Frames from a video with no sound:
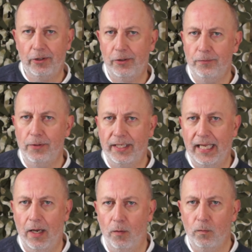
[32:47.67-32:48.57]
Couldn't work
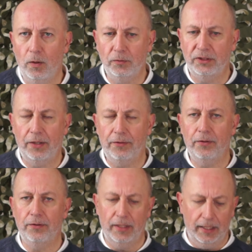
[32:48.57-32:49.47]
out what was going
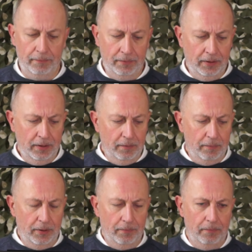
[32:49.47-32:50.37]
on there,
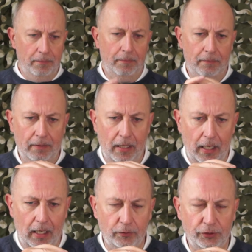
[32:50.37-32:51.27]
but
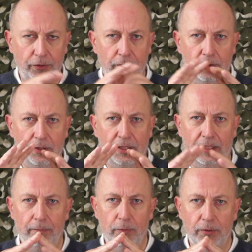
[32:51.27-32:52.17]
I'll talk
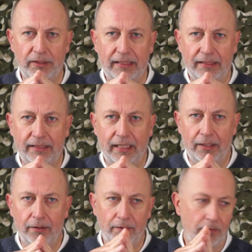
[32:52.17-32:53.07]
in more
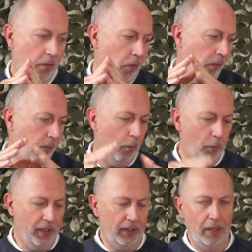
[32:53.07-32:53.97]
detail
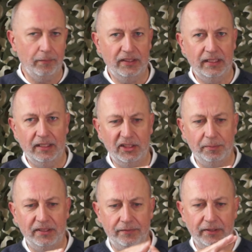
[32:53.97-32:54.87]
when I come into that
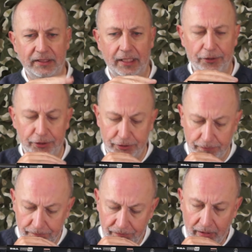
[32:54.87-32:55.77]
specific section.